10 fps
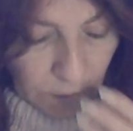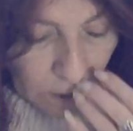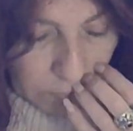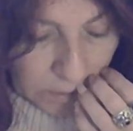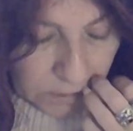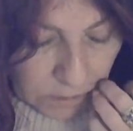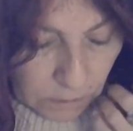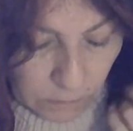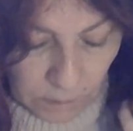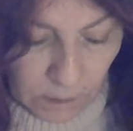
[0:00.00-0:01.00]
that wants
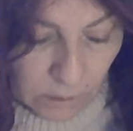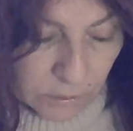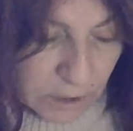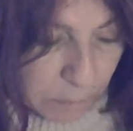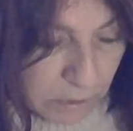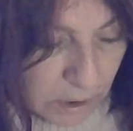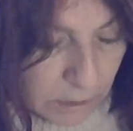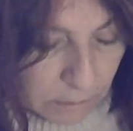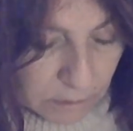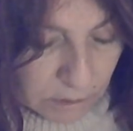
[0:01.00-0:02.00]
to heal this
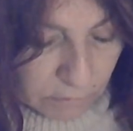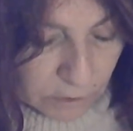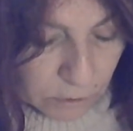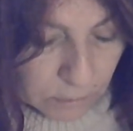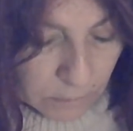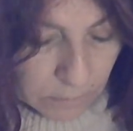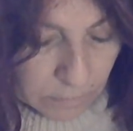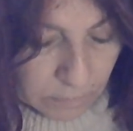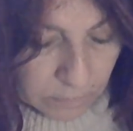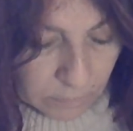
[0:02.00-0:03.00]
particular individual.
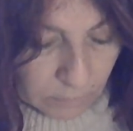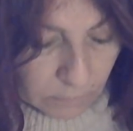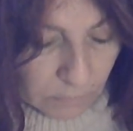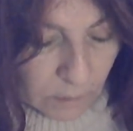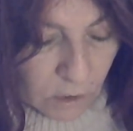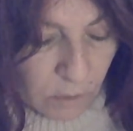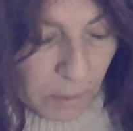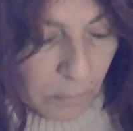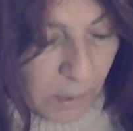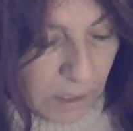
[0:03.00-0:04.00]

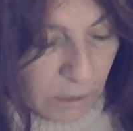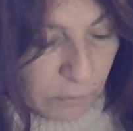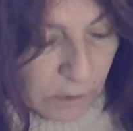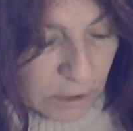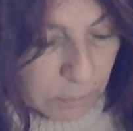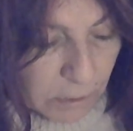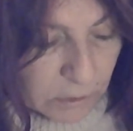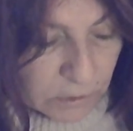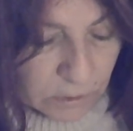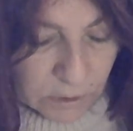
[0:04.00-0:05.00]
You've been waiting for this
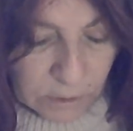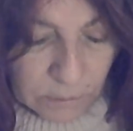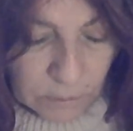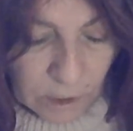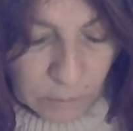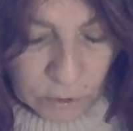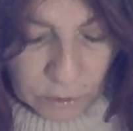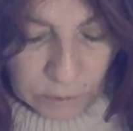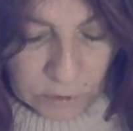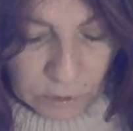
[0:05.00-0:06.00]
person to come
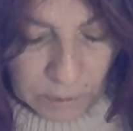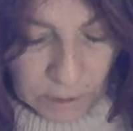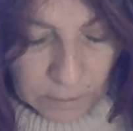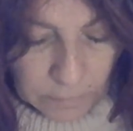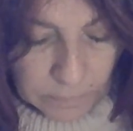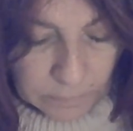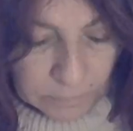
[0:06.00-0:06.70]
towards you here.